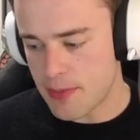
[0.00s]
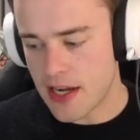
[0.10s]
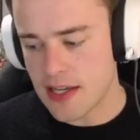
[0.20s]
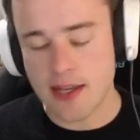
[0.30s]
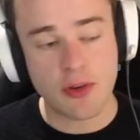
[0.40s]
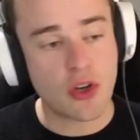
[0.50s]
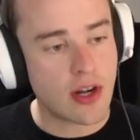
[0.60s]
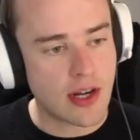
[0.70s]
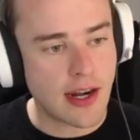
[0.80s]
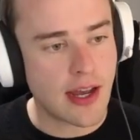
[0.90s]
Bounding Demagon
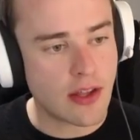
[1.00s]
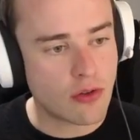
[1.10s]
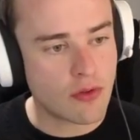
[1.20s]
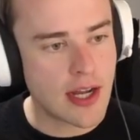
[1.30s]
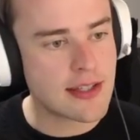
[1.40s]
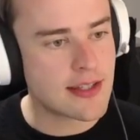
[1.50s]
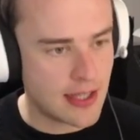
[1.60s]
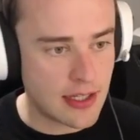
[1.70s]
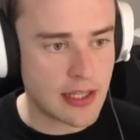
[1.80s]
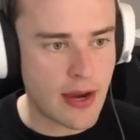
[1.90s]
and Unhallowed Rites
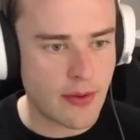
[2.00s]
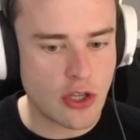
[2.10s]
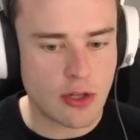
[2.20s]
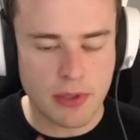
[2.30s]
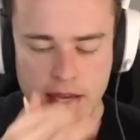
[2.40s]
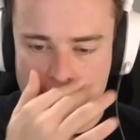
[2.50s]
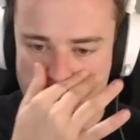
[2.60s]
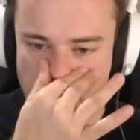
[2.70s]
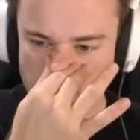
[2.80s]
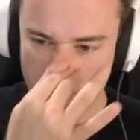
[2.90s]
in allowing you to play
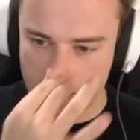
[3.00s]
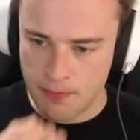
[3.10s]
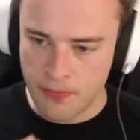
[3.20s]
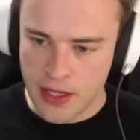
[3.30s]
them that turn.